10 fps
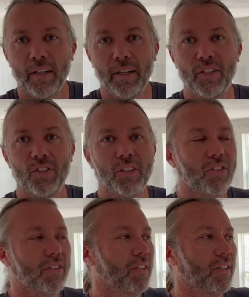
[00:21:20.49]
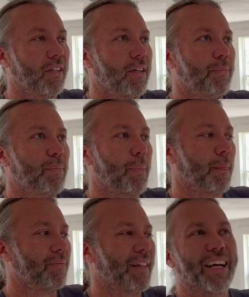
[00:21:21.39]
It's just
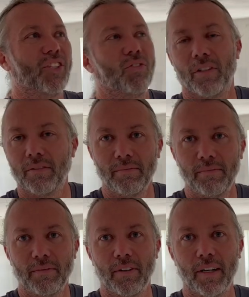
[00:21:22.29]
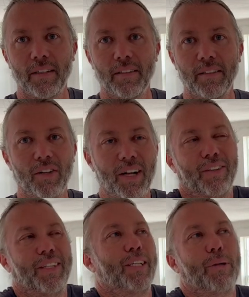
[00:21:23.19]
extra, right? You could have a
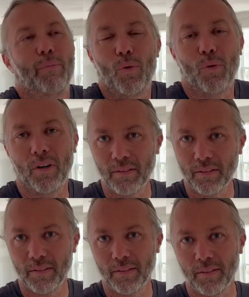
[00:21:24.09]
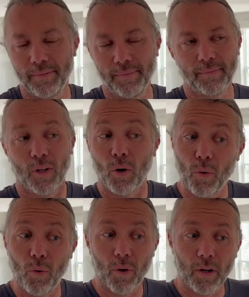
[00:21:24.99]
little bit more.
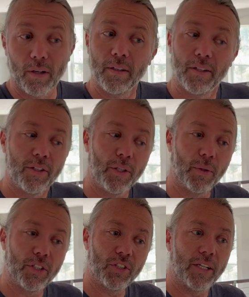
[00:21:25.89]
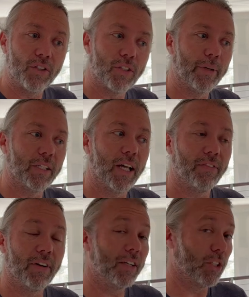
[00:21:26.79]
Or you could change somebody's life.
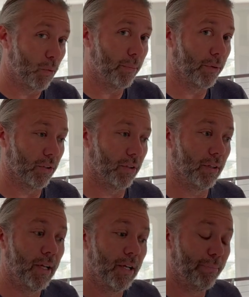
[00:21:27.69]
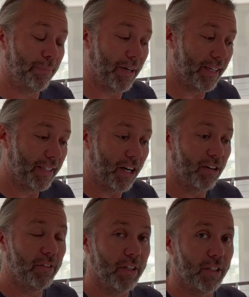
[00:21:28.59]
And not just one person, but an entire
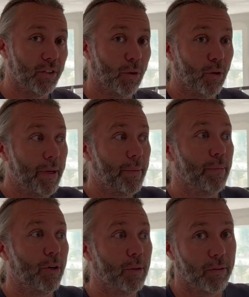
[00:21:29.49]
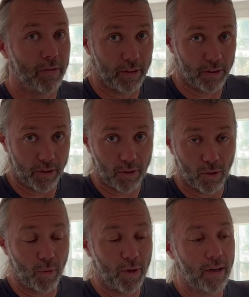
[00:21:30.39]
village or maybe multiple villages
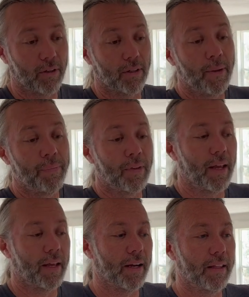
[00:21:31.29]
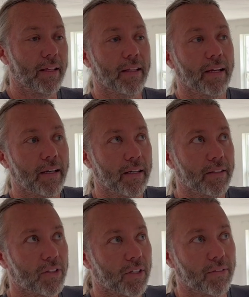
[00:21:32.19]
or whatever. And I think that kind
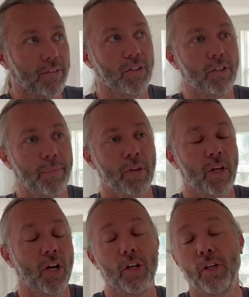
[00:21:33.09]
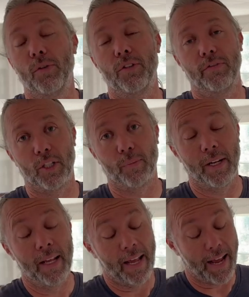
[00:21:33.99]
of stuff is a huge investment.
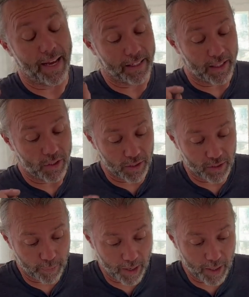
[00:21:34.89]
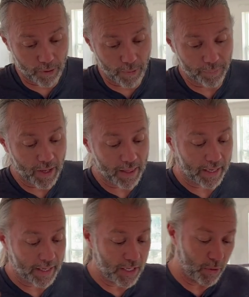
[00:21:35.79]
And God says in the Bible
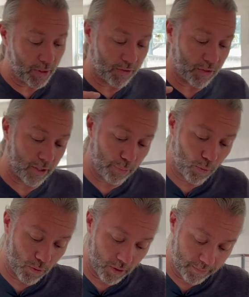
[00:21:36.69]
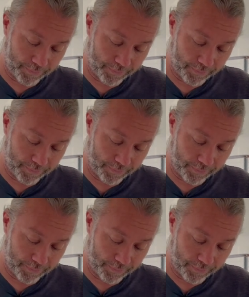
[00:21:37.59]
that he who gives to the poor,